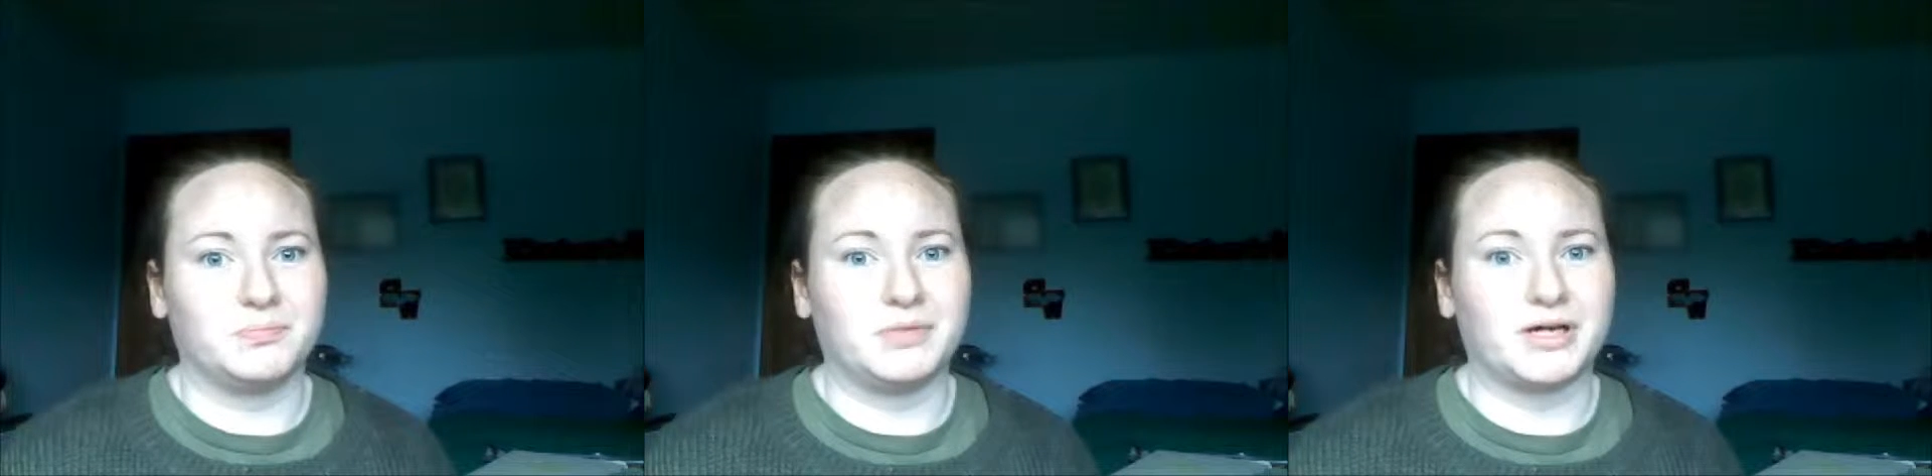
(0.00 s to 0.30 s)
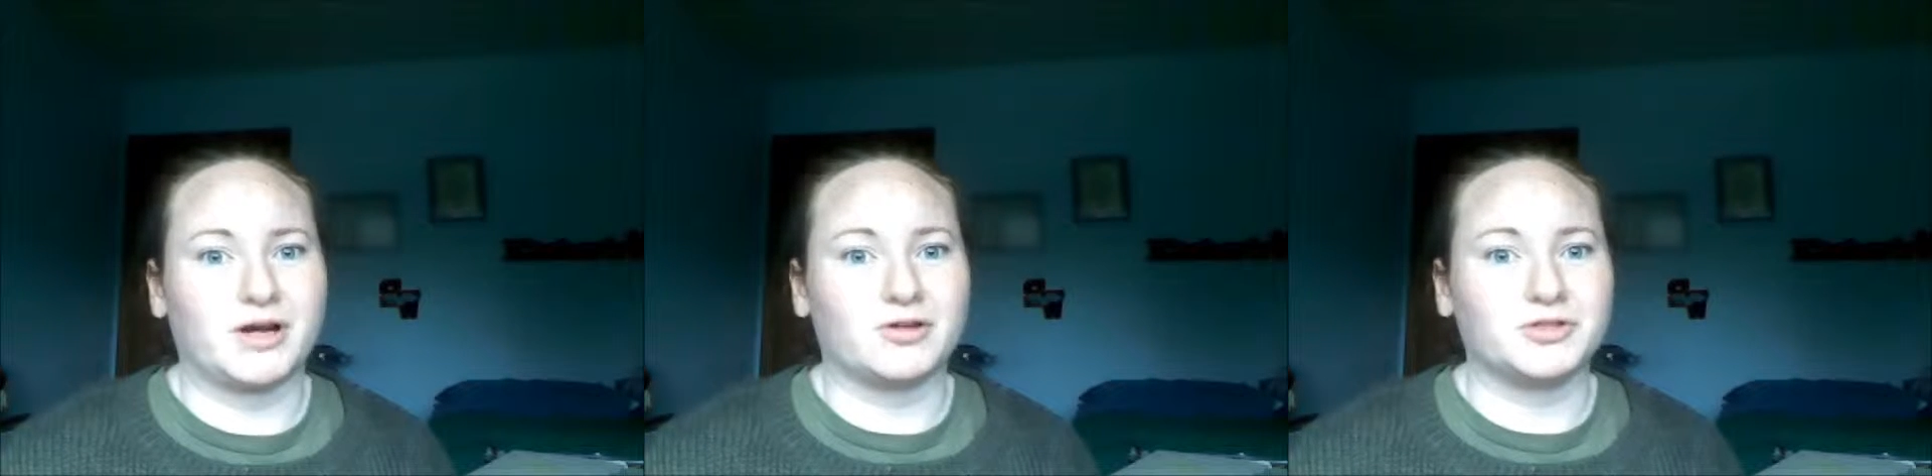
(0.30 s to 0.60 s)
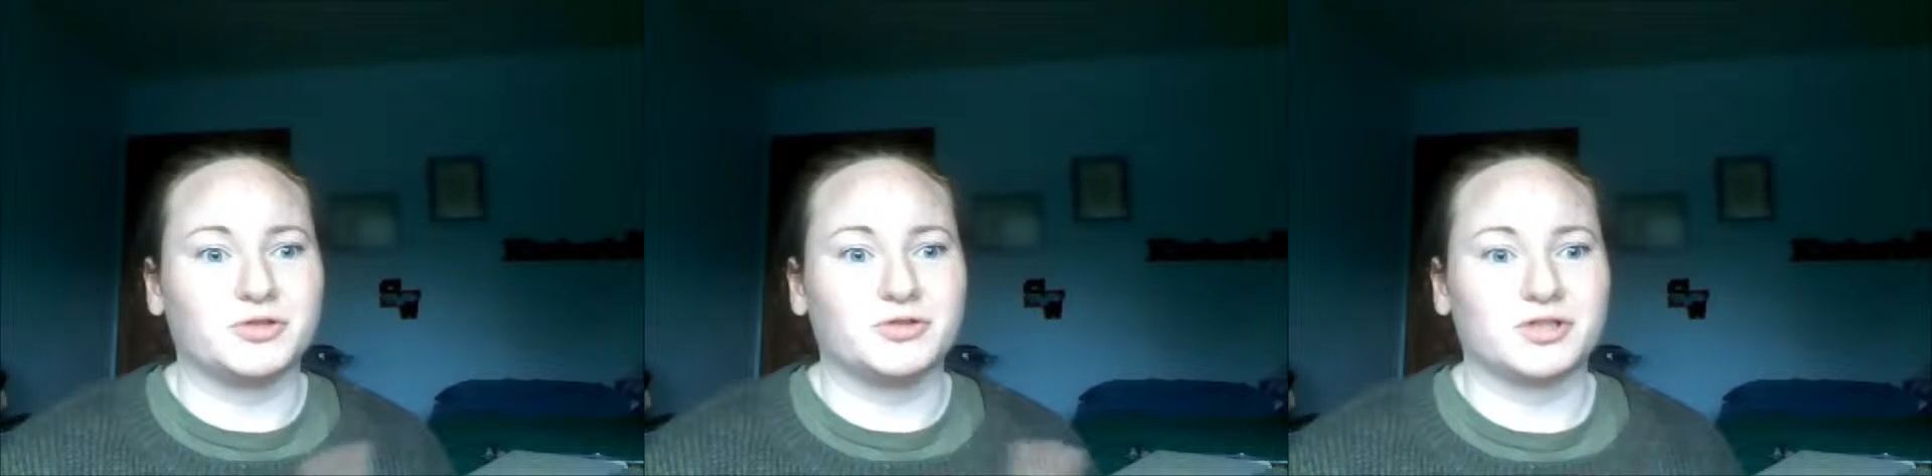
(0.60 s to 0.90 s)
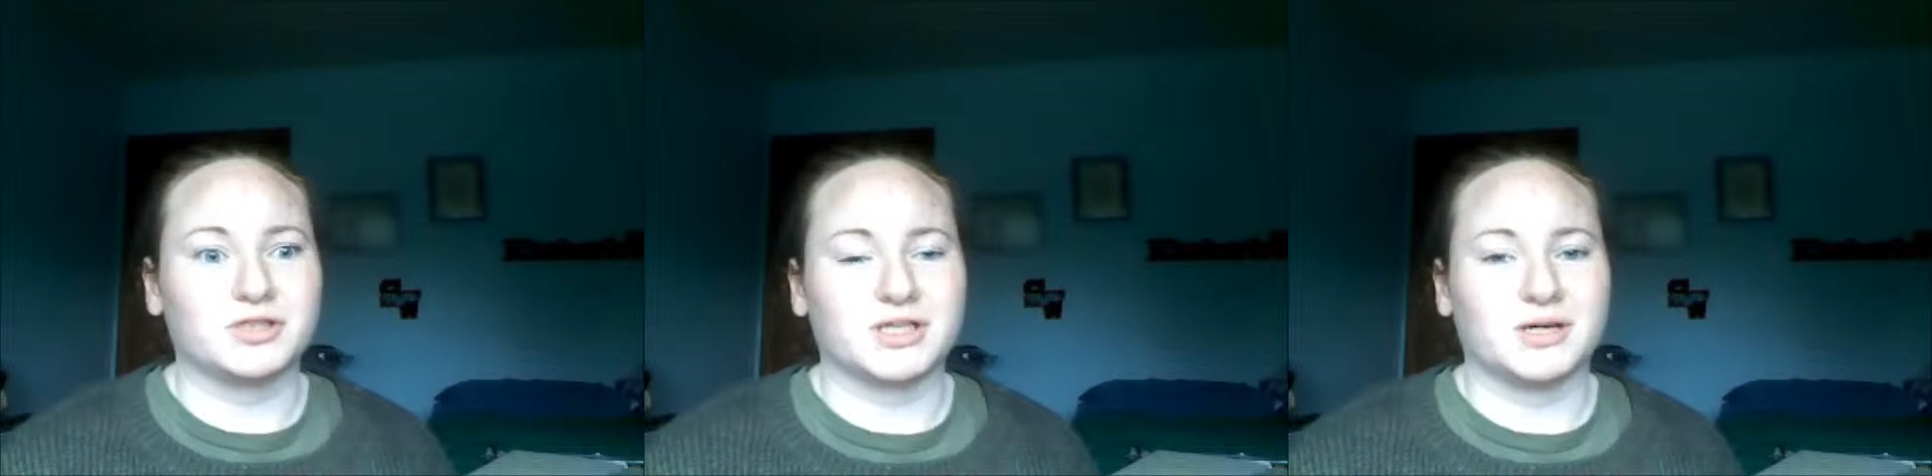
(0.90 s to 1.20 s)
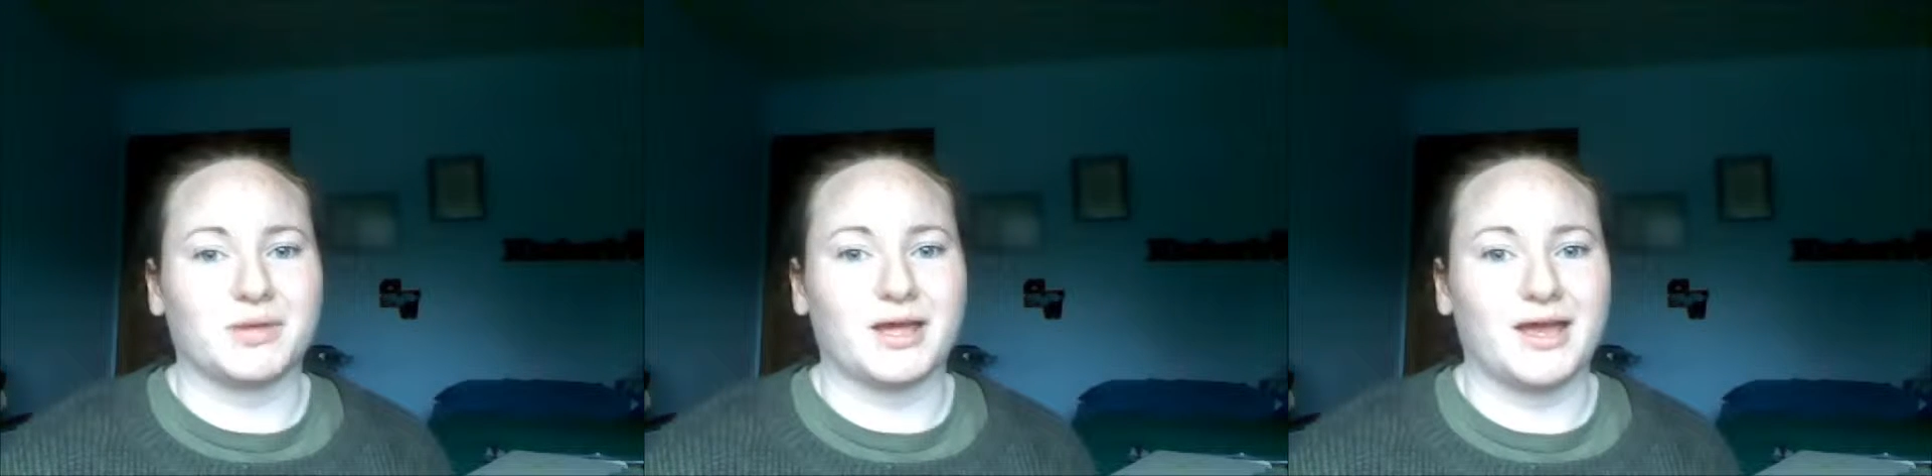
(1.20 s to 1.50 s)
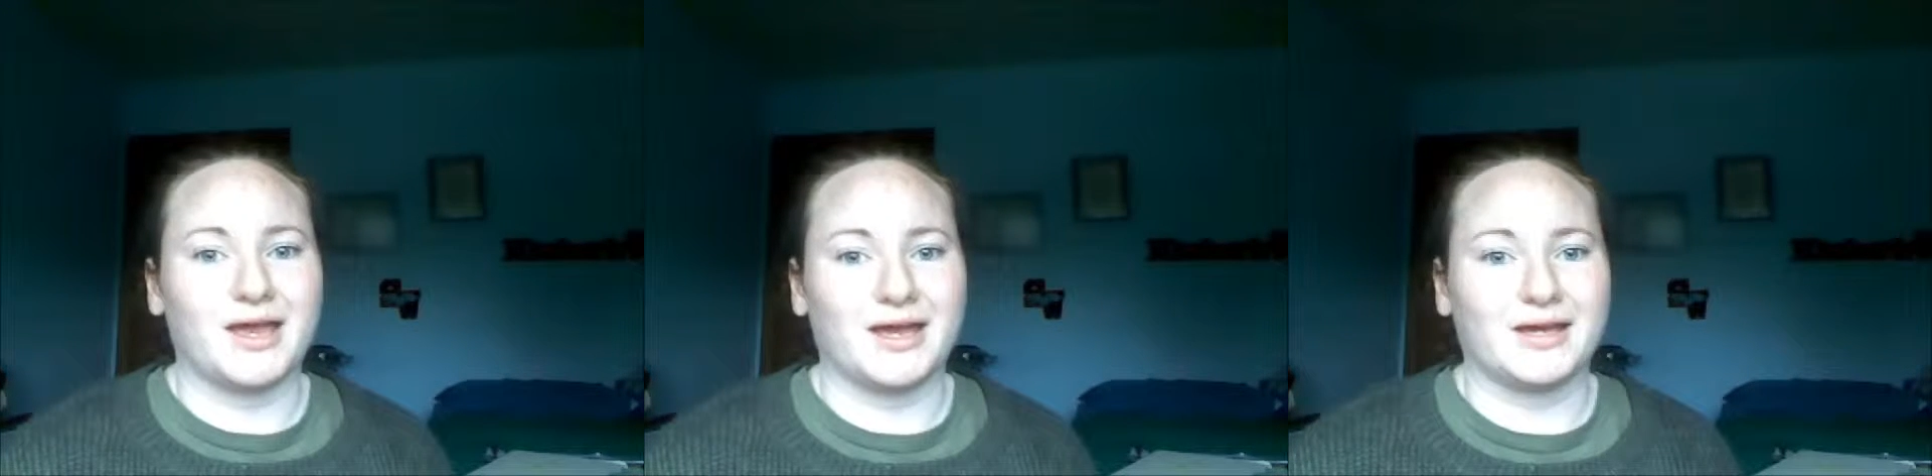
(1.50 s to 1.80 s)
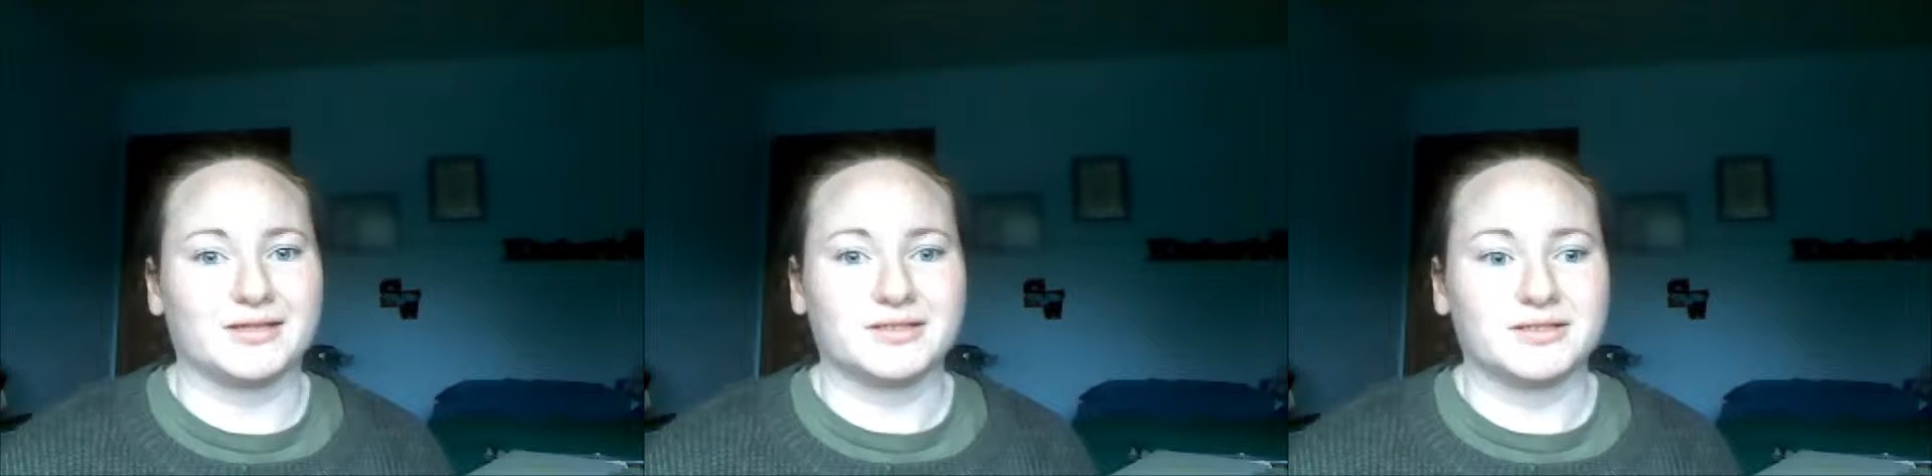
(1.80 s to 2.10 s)
but I also looked up
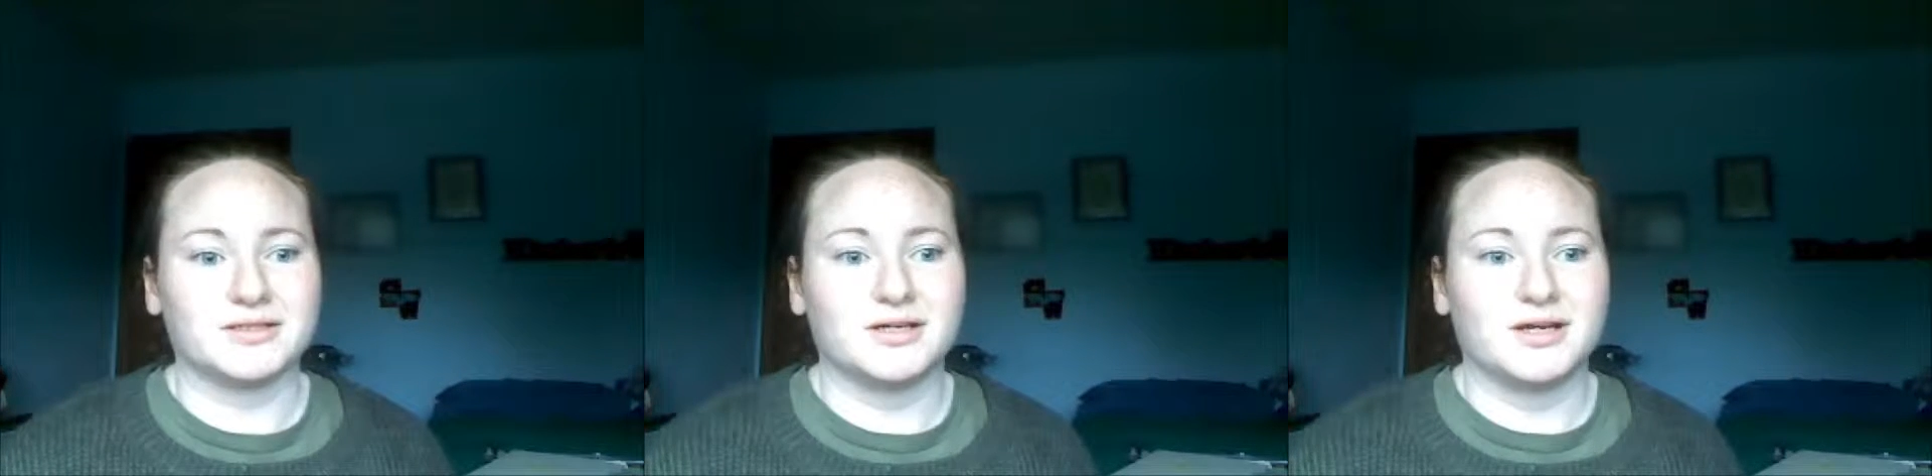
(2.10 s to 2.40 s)
haze.